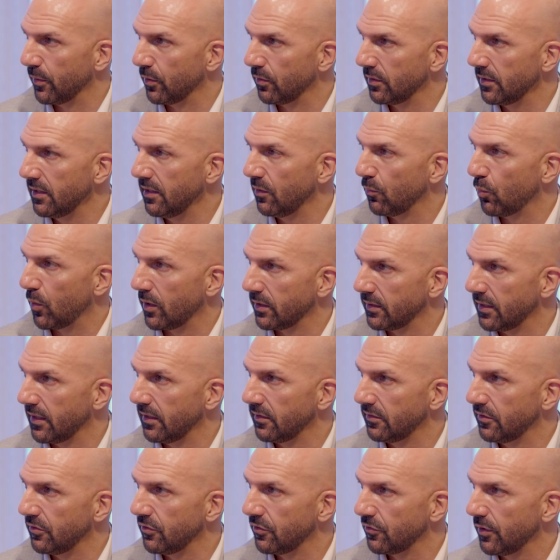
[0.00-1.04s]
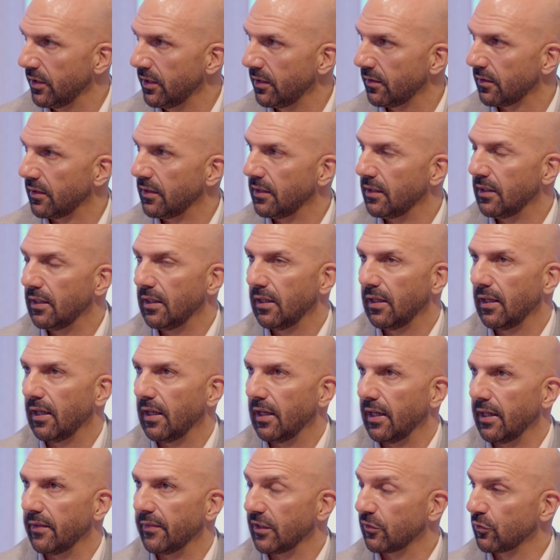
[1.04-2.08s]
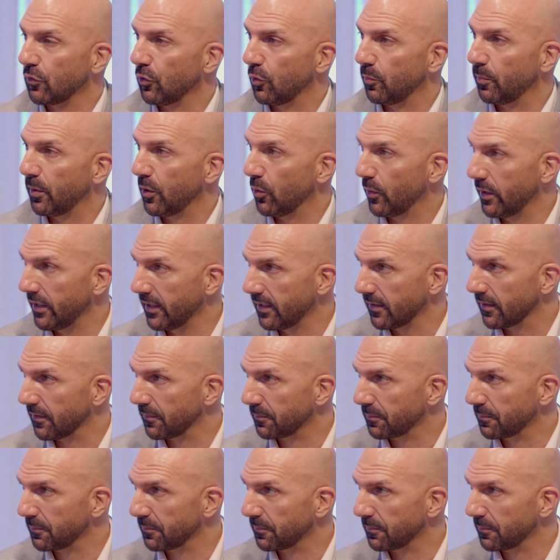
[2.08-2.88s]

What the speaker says: building in 1 Denison Street, and that's called Poetica.